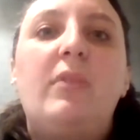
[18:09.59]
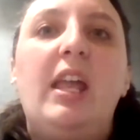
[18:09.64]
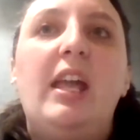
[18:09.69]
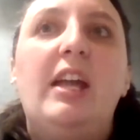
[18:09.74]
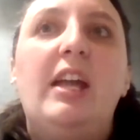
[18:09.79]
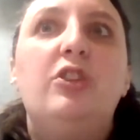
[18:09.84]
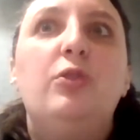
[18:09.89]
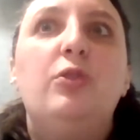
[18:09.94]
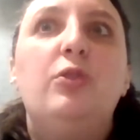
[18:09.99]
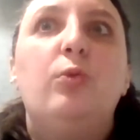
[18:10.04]

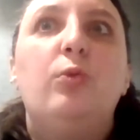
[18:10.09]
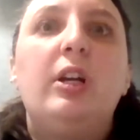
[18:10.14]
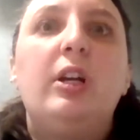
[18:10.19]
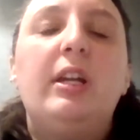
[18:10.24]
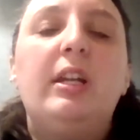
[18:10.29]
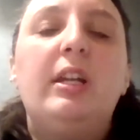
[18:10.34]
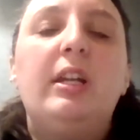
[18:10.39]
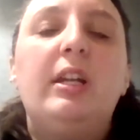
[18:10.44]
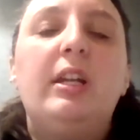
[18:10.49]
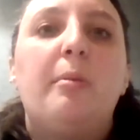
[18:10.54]
And you look
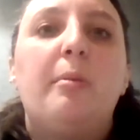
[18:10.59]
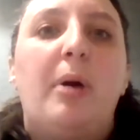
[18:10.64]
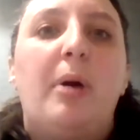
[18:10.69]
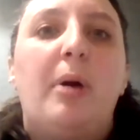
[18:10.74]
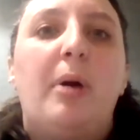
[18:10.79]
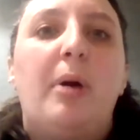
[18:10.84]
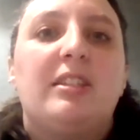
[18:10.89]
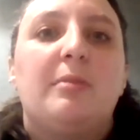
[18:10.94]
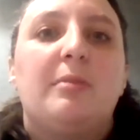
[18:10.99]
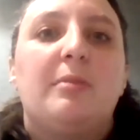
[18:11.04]
at the
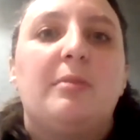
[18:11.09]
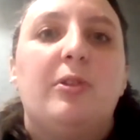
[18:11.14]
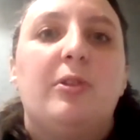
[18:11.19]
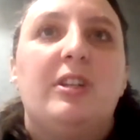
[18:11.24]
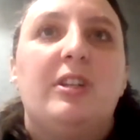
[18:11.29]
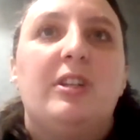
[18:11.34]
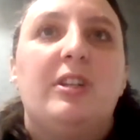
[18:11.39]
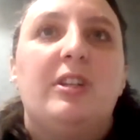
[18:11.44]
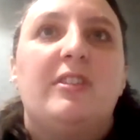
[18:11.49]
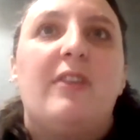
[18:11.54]

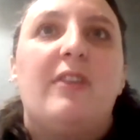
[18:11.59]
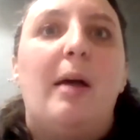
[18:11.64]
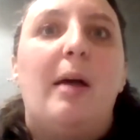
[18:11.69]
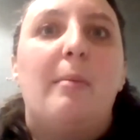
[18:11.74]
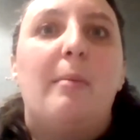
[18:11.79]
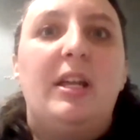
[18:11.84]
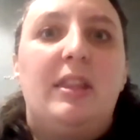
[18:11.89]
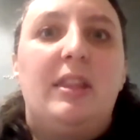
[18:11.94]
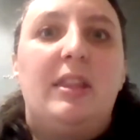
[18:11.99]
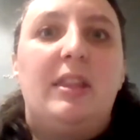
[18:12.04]
possibilities of, am
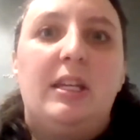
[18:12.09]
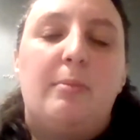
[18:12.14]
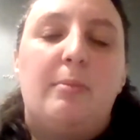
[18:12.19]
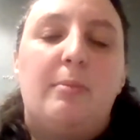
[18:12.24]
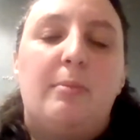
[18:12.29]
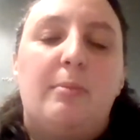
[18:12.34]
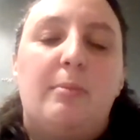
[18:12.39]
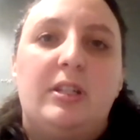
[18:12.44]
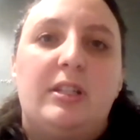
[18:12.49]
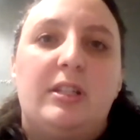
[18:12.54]
I thinking
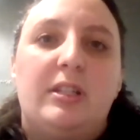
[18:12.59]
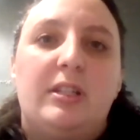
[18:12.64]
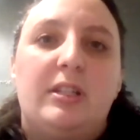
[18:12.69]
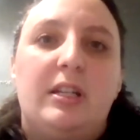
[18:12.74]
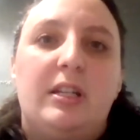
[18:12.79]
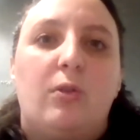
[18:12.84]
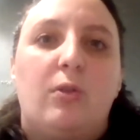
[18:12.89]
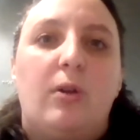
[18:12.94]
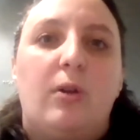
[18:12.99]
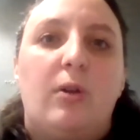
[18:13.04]
about this
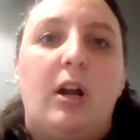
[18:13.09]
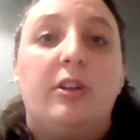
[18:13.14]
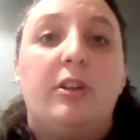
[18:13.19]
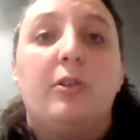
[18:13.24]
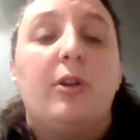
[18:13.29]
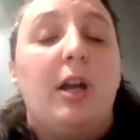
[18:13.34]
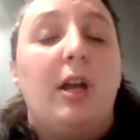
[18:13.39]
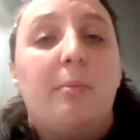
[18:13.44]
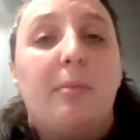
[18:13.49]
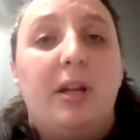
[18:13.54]
idea
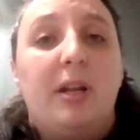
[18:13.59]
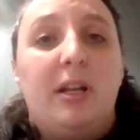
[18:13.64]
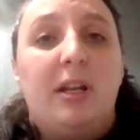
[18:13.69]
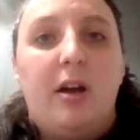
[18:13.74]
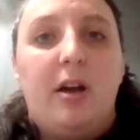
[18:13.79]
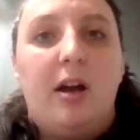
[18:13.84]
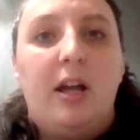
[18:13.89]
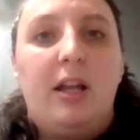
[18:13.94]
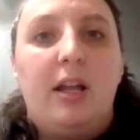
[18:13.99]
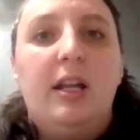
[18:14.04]
correctly or am I
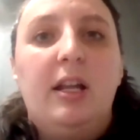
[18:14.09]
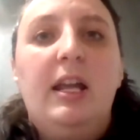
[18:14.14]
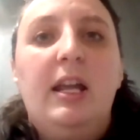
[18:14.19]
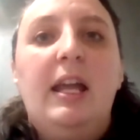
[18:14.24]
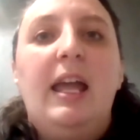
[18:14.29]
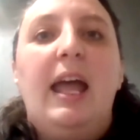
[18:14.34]
not?